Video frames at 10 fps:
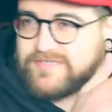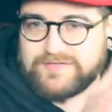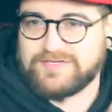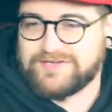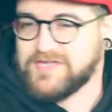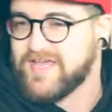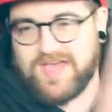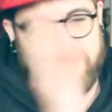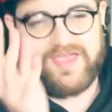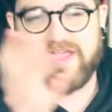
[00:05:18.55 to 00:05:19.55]
He
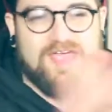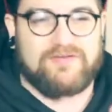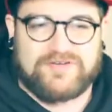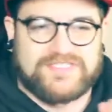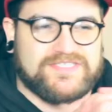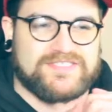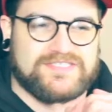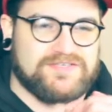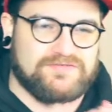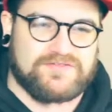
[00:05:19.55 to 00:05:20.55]
in every
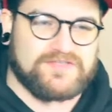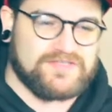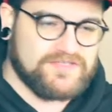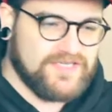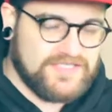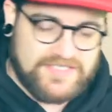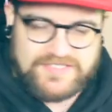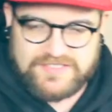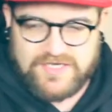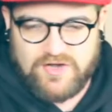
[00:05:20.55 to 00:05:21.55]
sense of he's
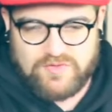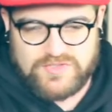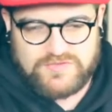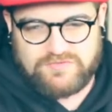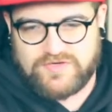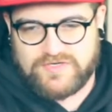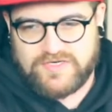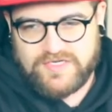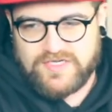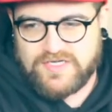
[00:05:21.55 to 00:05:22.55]
a coach for.